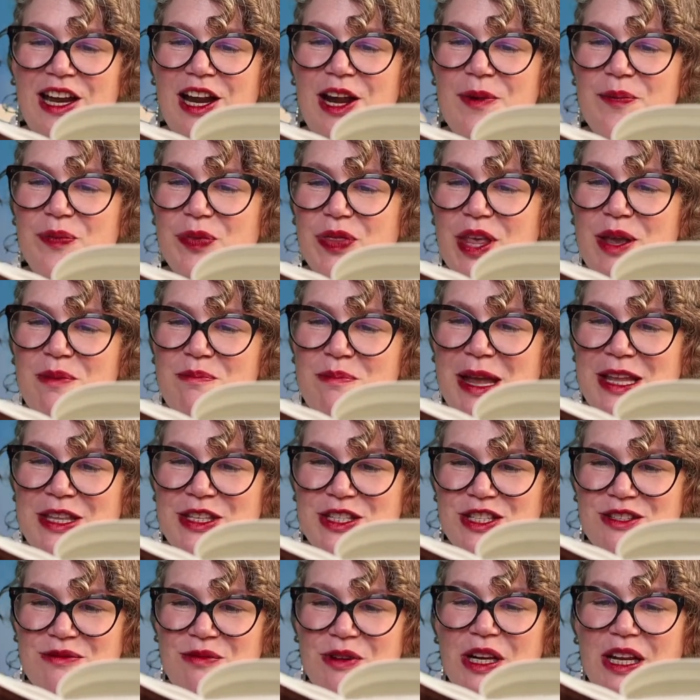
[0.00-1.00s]
the
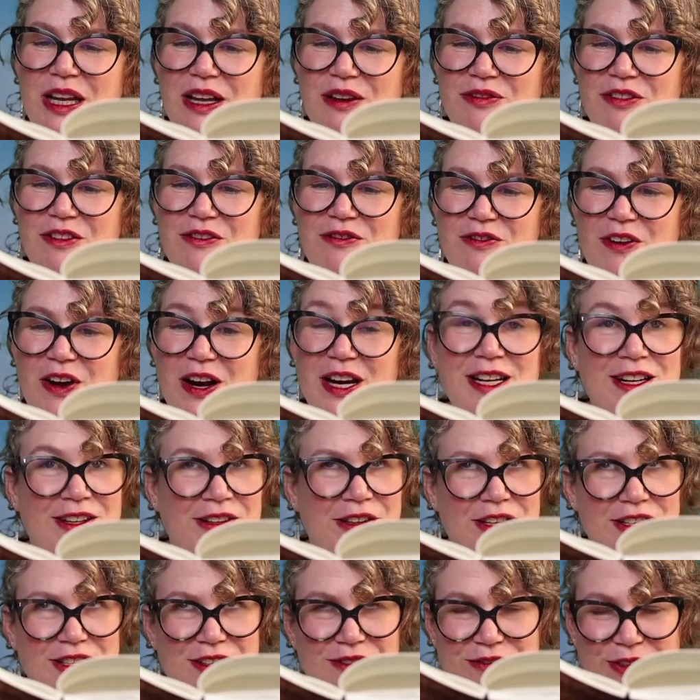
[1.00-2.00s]
immense relief of finding
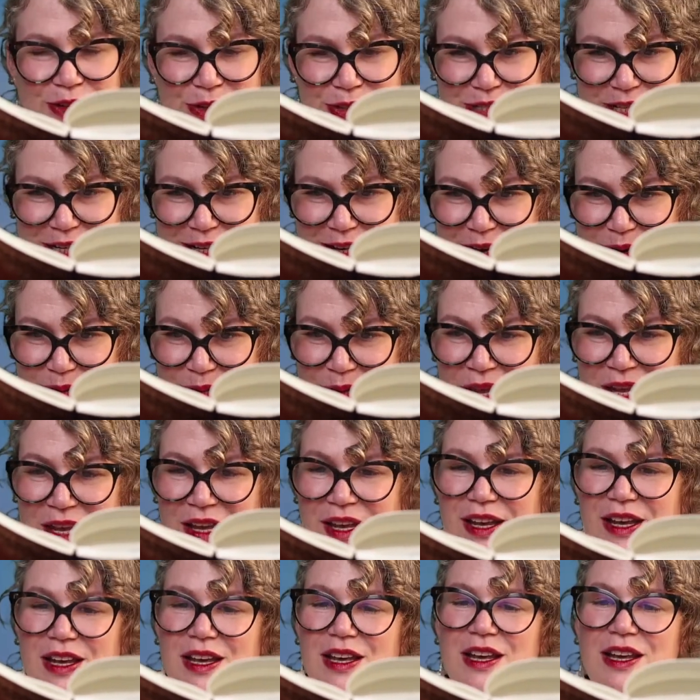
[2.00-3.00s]
this a false alarm,
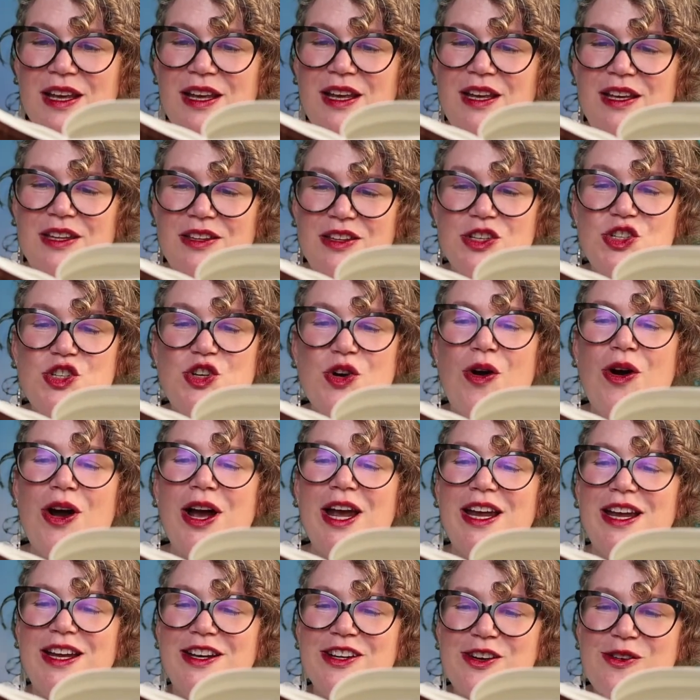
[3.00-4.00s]
the
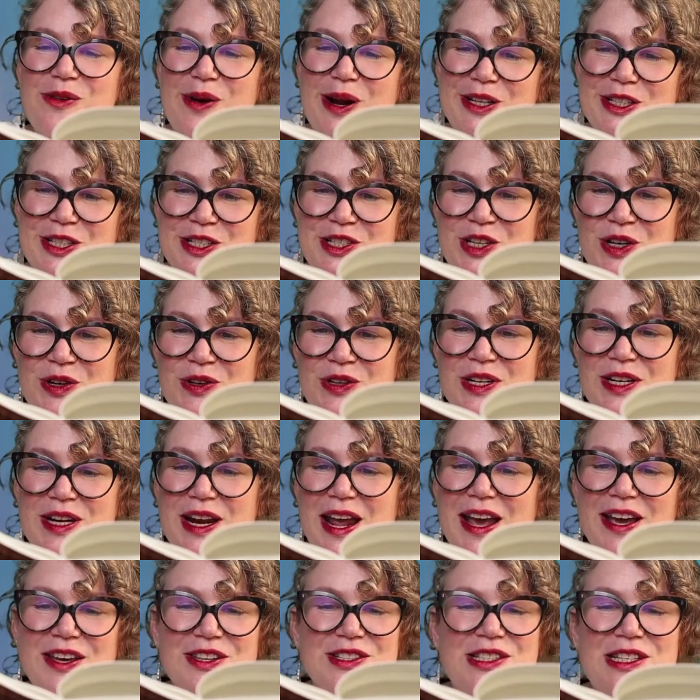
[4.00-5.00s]
joy and gratitude and
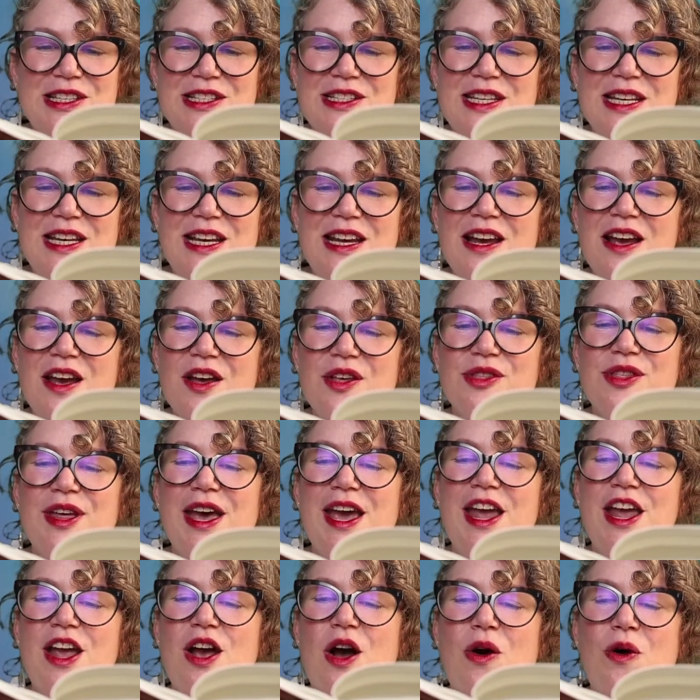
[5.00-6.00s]
ecstasy,
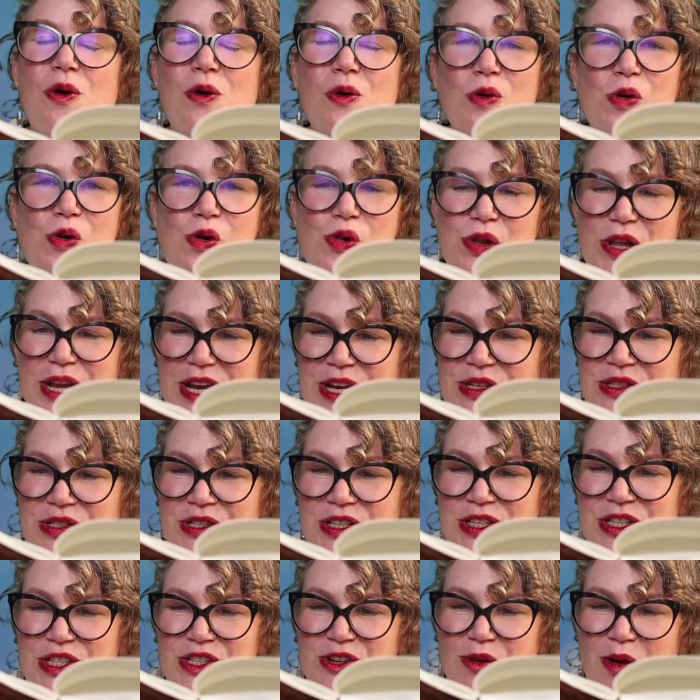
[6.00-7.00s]
they are all
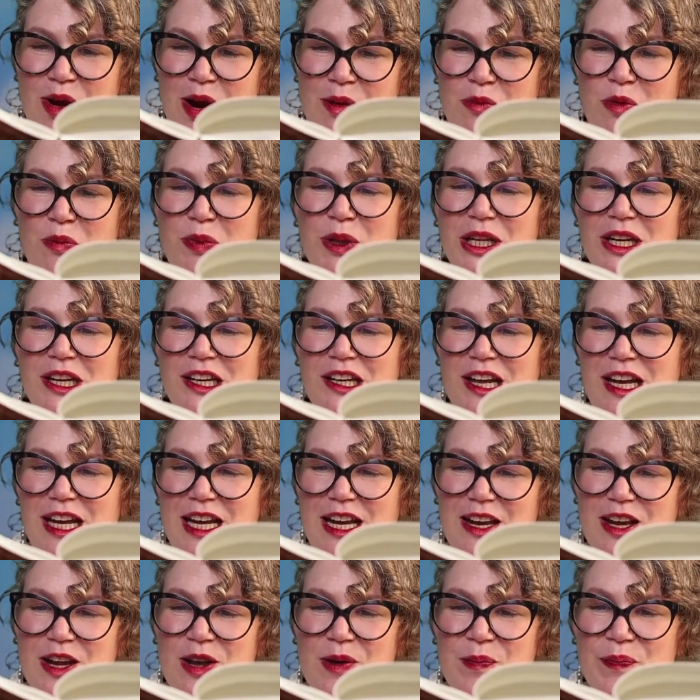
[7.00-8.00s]
indescribable
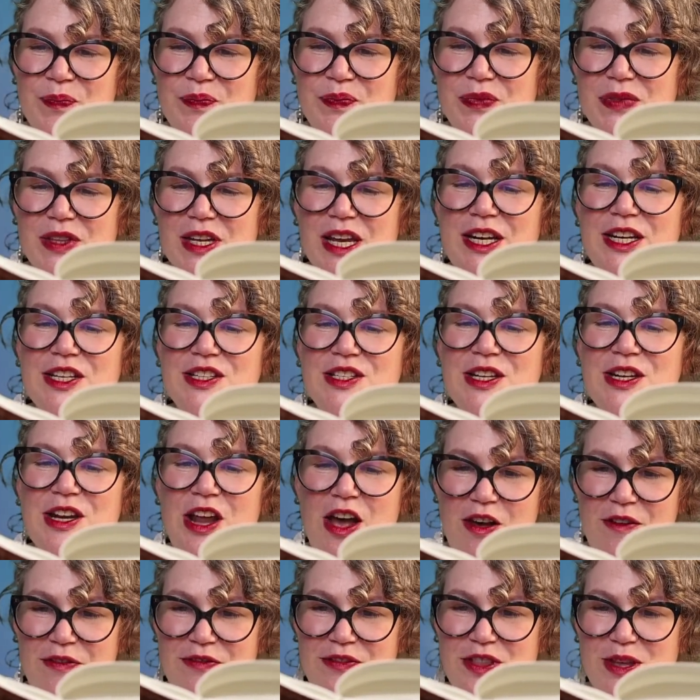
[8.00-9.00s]
alike. It is
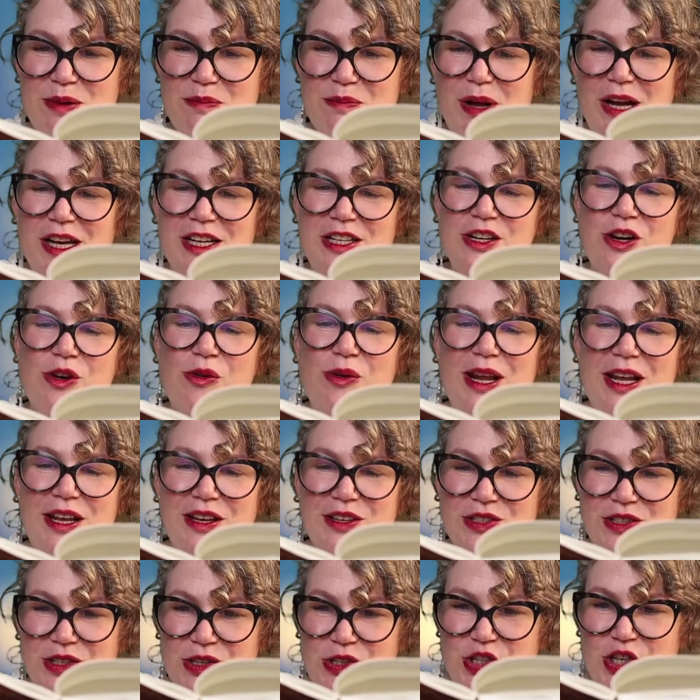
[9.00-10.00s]
enough that
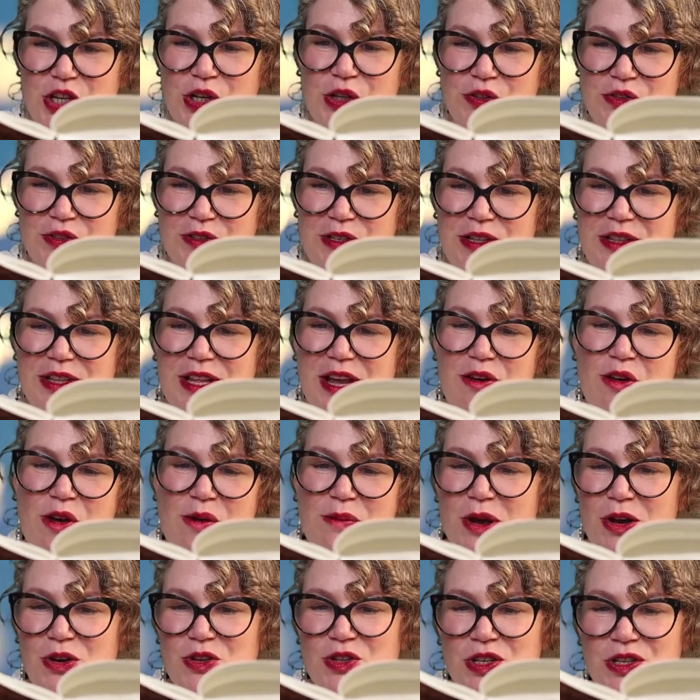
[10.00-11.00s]
degrees the children and their
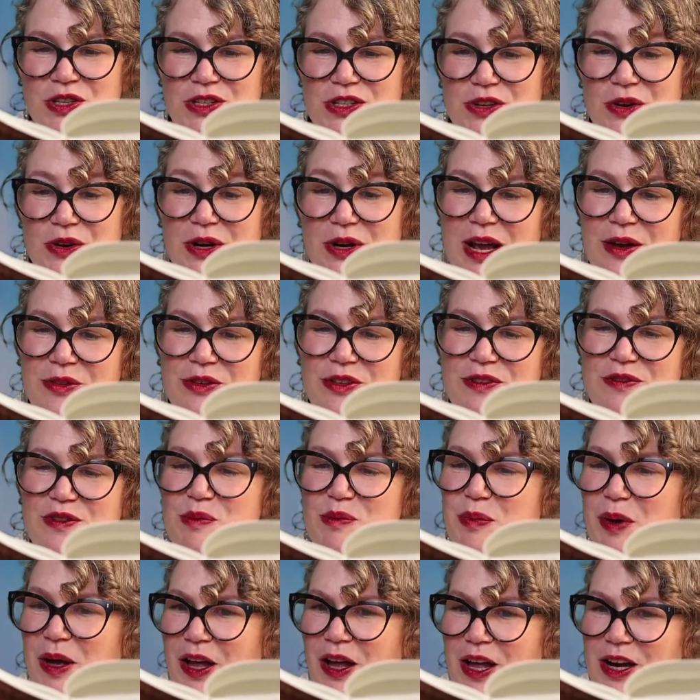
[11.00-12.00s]
emotions got out of the
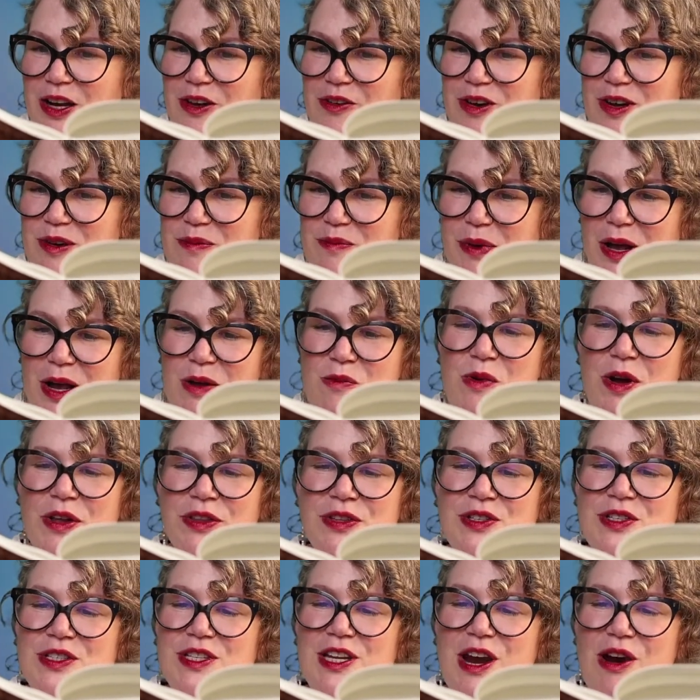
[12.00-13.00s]
parlour and by one
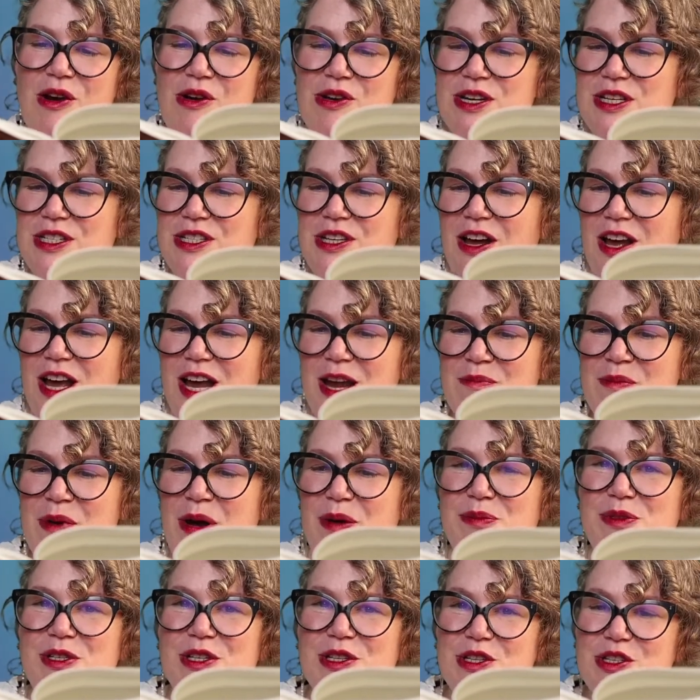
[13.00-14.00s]
stair at a time up
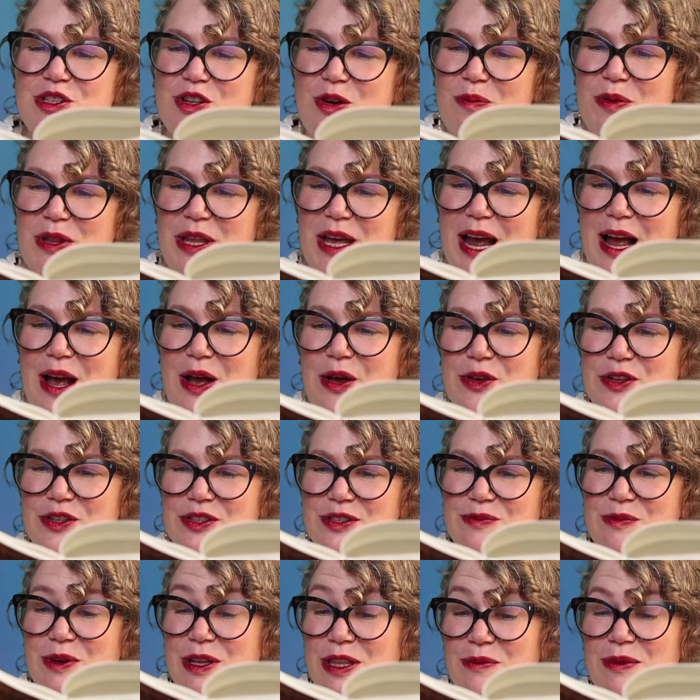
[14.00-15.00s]
to the top of the house,
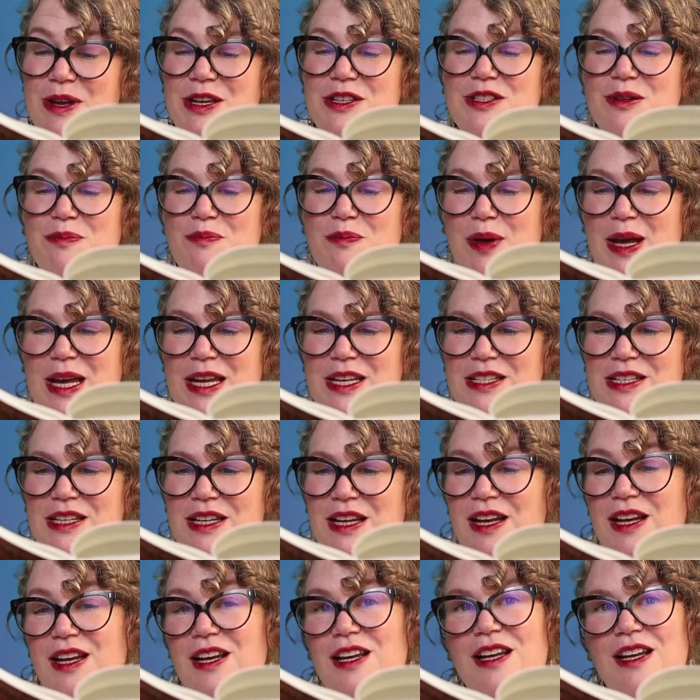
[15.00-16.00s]
where they went to bed,
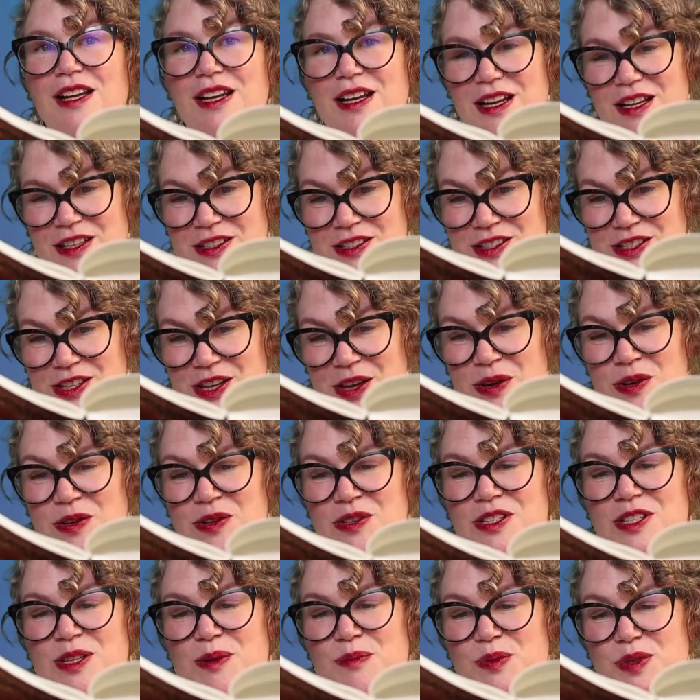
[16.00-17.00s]
and so
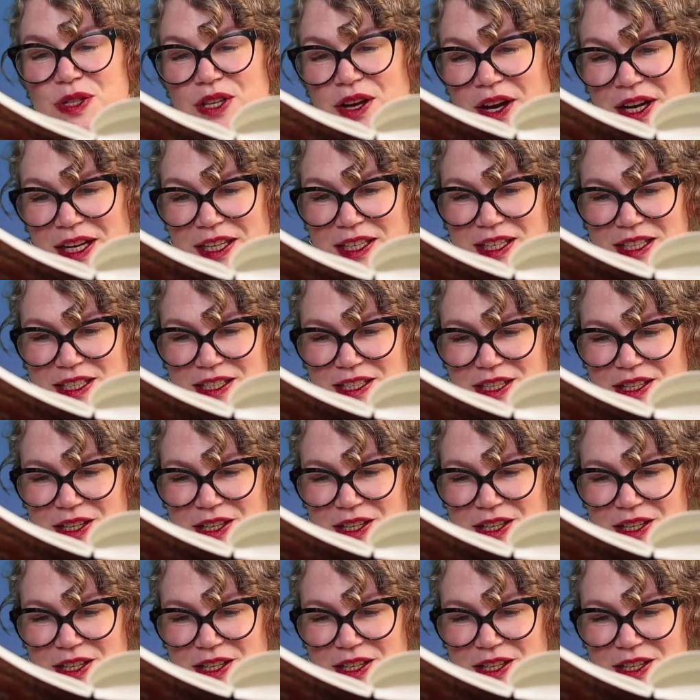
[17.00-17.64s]
subsided.